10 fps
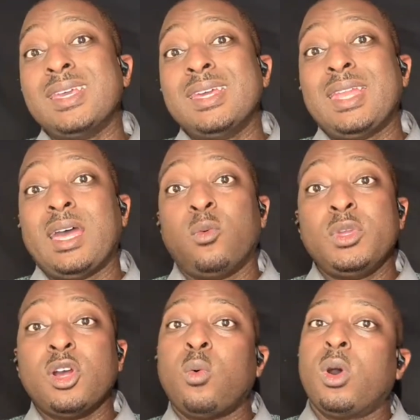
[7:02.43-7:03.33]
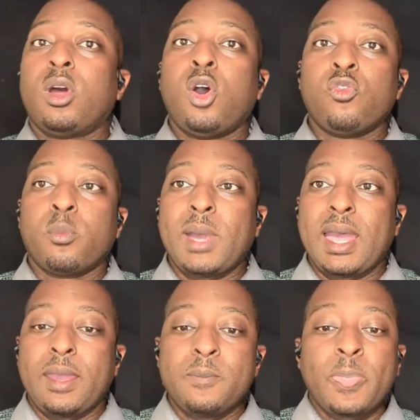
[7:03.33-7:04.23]
Now, we don't want to overbuy,
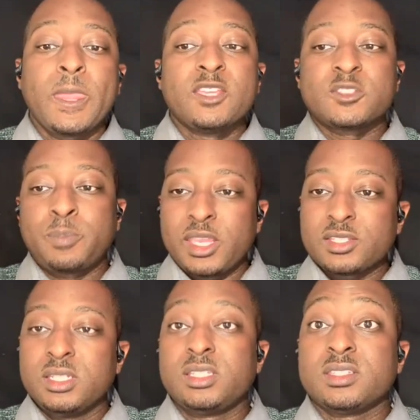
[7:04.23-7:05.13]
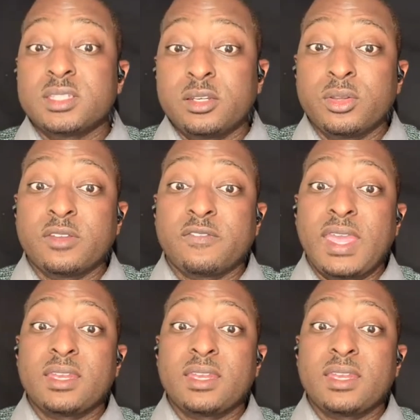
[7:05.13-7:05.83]
especially considering the fact